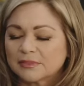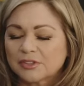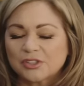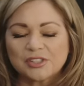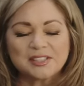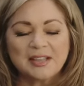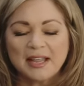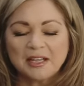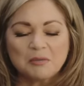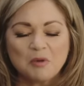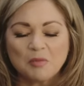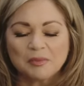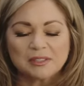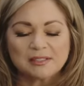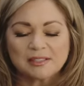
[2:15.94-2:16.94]
So just take a
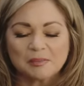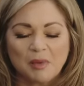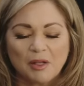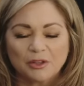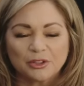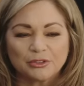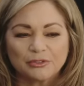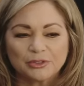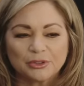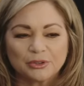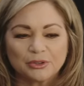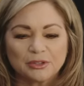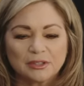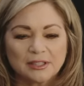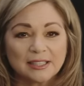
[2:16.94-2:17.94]
moment to smell your
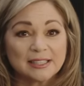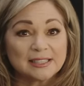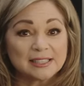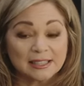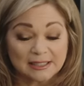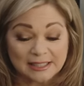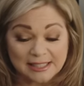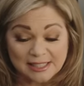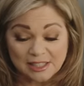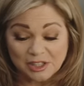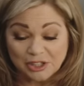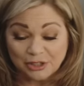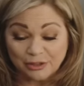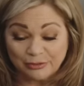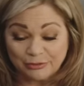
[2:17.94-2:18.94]
food, to listen
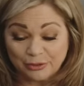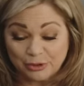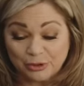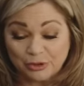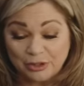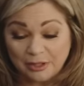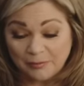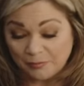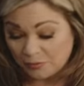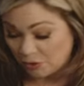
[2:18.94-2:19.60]
to your food.